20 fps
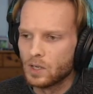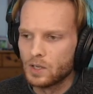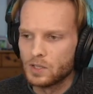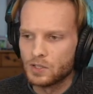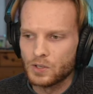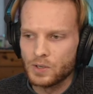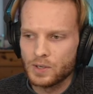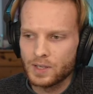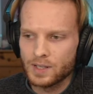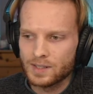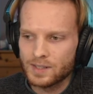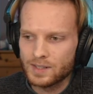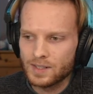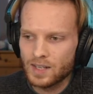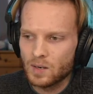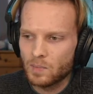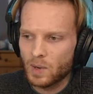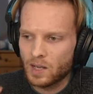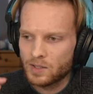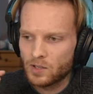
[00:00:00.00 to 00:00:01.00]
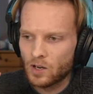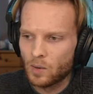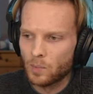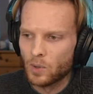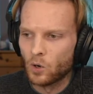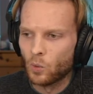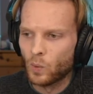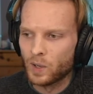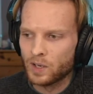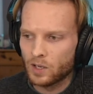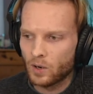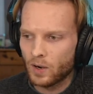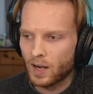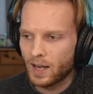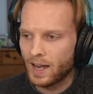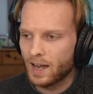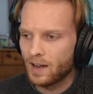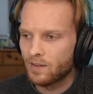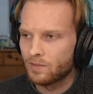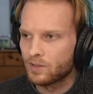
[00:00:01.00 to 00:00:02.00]
So you can see in my terminal window, I
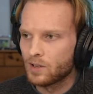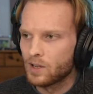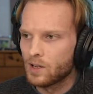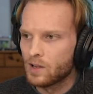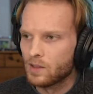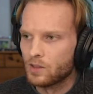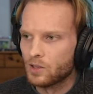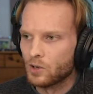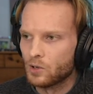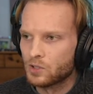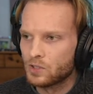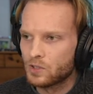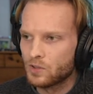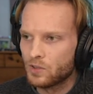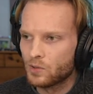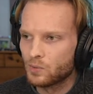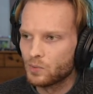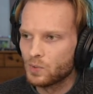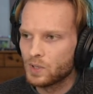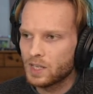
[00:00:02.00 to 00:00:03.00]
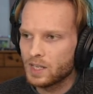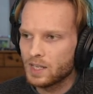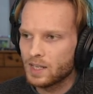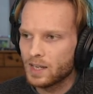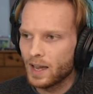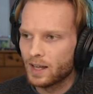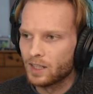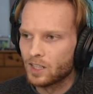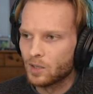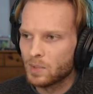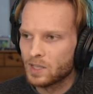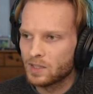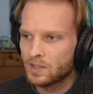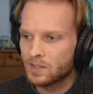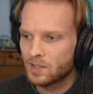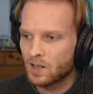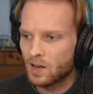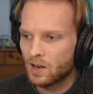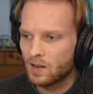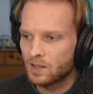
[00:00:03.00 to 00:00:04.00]
have those three
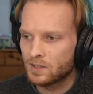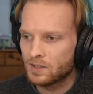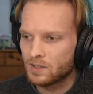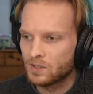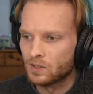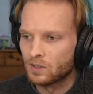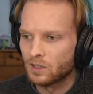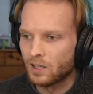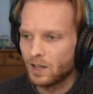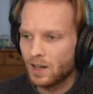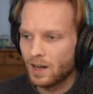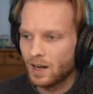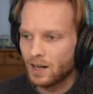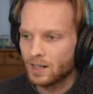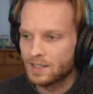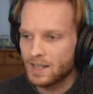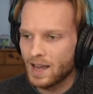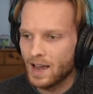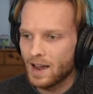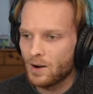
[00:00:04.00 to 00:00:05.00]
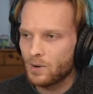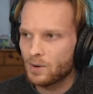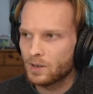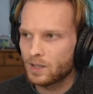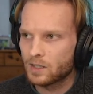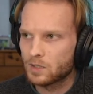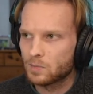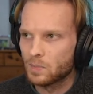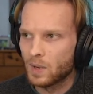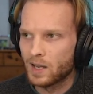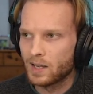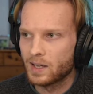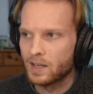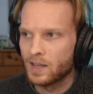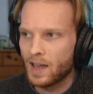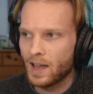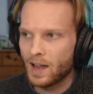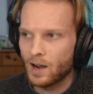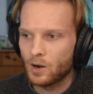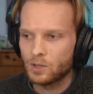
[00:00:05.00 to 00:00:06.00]
elements console logged out. That's my
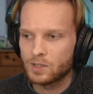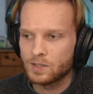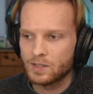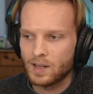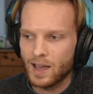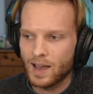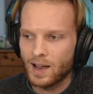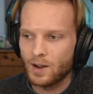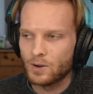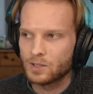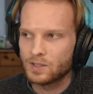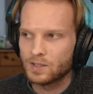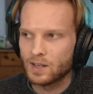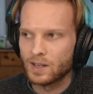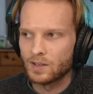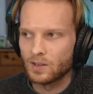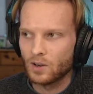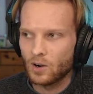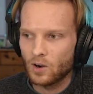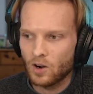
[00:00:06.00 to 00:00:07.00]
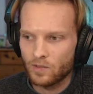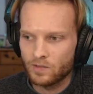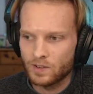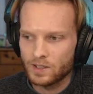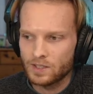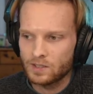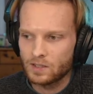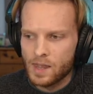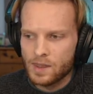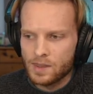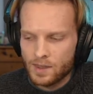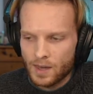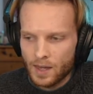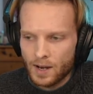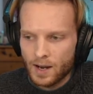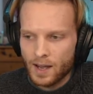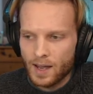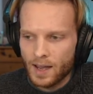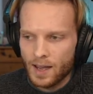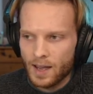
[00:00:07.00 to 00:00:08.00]
house, and office. And
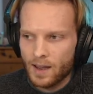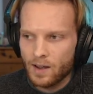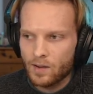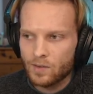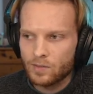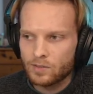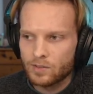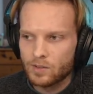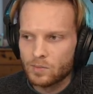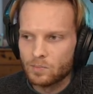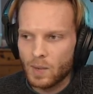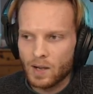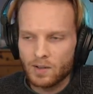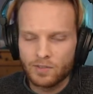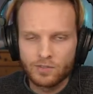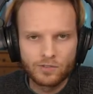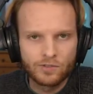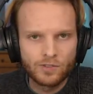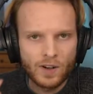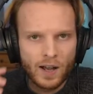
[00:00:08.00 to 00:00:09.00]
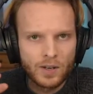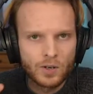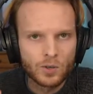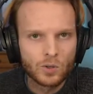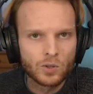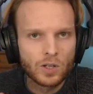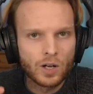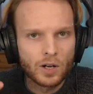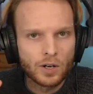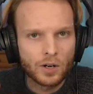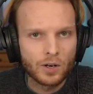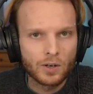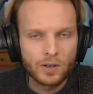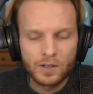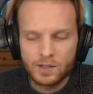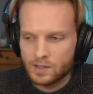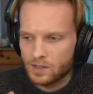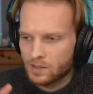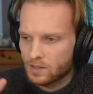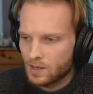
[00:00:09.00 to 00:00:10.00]
then I have my final
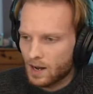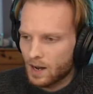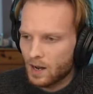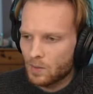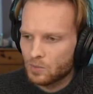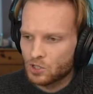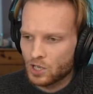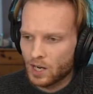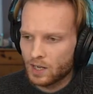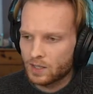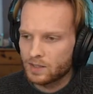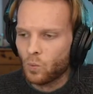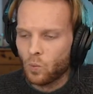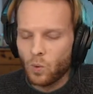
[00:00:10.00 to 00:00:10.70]
occurrences object.